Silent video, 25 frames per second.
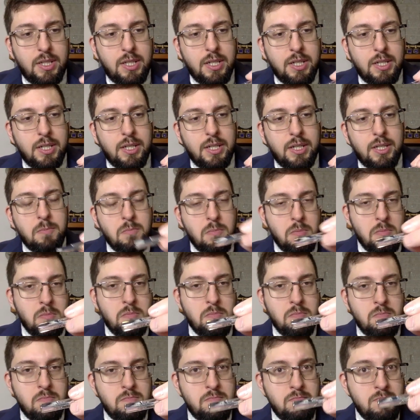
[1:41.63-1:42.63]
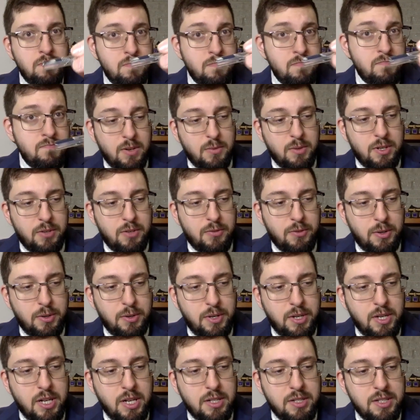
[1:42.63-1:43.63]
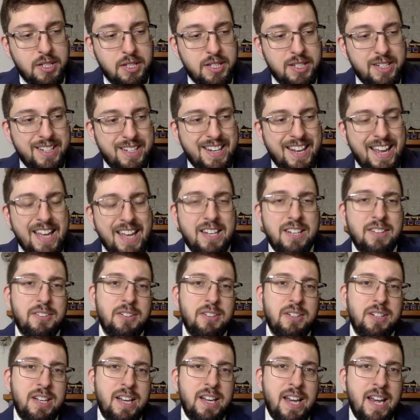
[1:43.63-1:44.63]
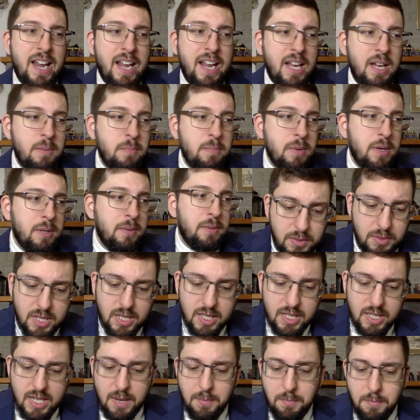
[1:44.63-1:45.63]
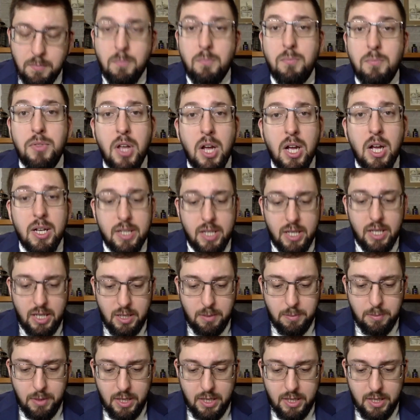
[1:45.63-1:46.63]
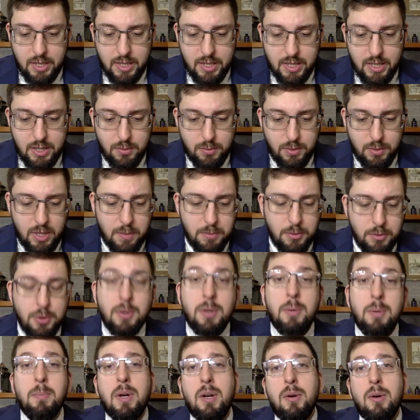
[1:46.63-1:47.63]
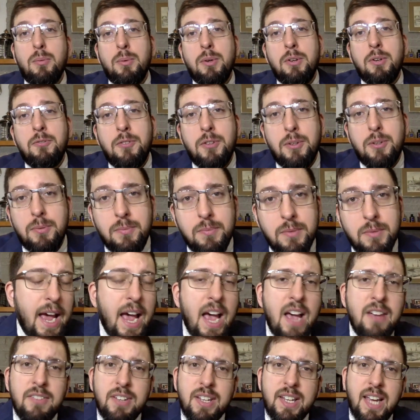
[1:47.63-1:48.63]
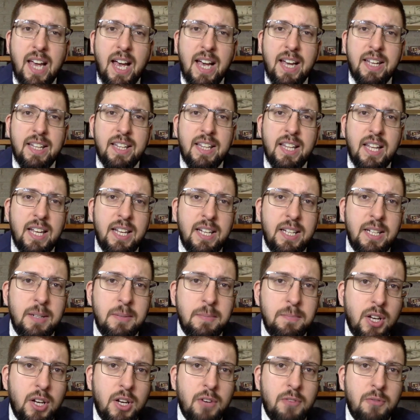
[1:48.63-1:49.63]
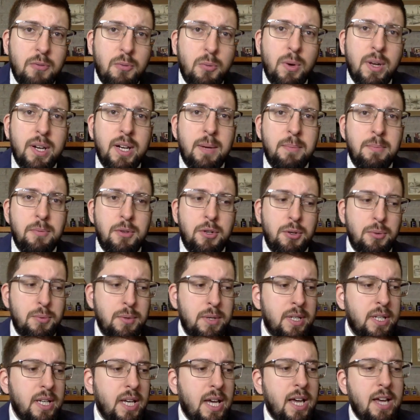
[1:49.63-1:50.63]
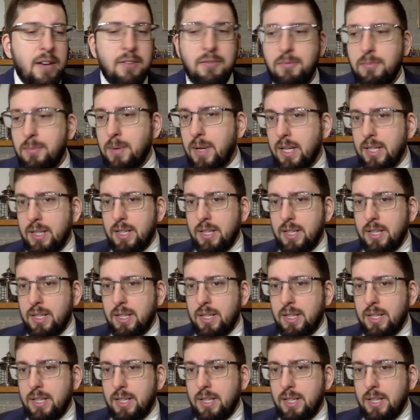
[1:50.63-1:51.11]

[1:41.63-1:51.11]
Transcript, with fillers: The mm, whatever we call that name. Since I'm talking about this, when I'm doing my review, I have a guideline of what I'm doing. I have my